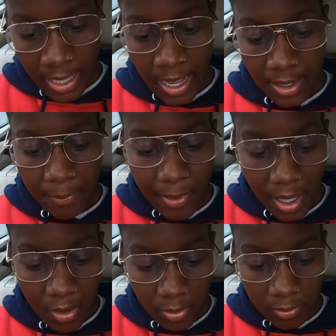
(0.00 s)
and the
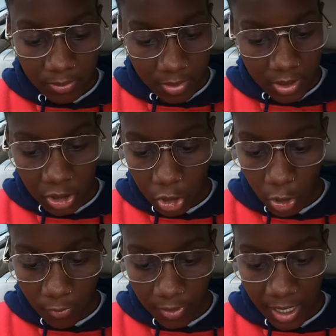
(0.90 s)
bell is just your
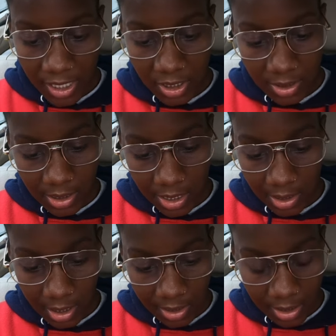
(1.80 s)
notifications and
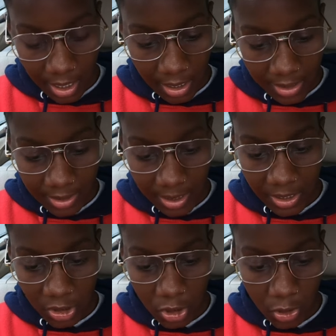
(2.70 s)
then I, guess
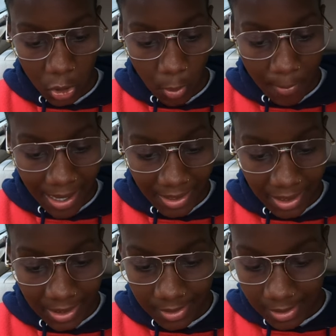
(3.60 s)
these are showing you your
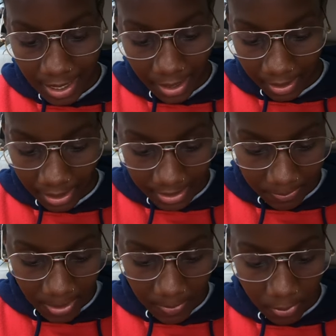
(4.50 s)
matches and i guess
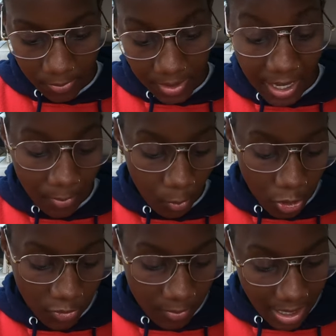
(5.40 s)
people then
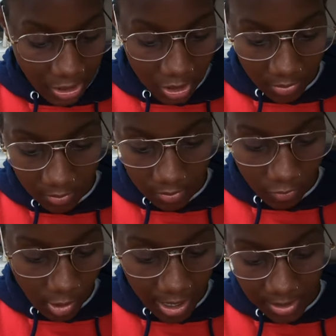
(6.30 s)
once you've matched you can
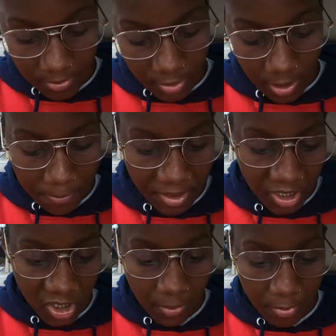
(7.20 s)
write and
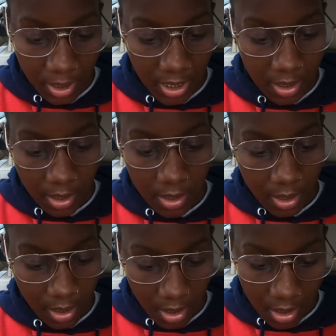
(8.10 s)
message somebody
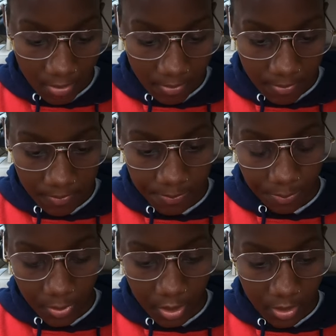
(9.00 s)
um
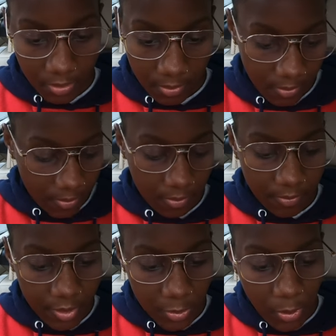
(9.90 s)

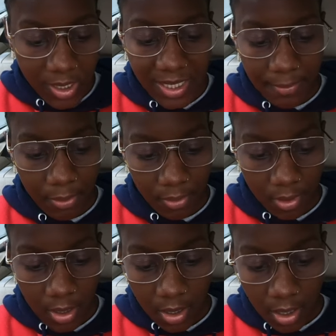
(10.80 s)
which is pretty simple
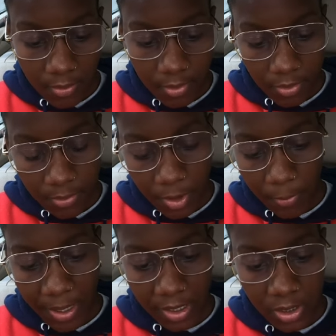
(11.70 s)
oh let me go
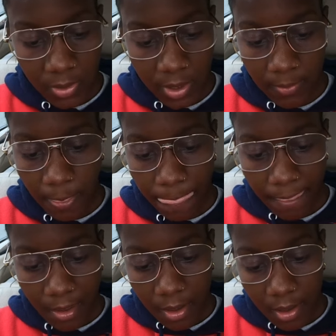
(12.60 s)
back into it
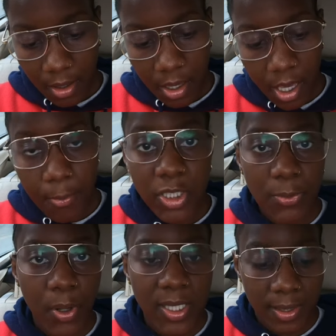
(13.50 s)
um which is
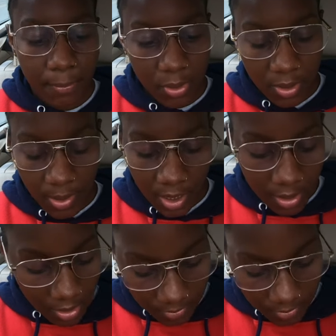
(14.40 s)
pretty simple to me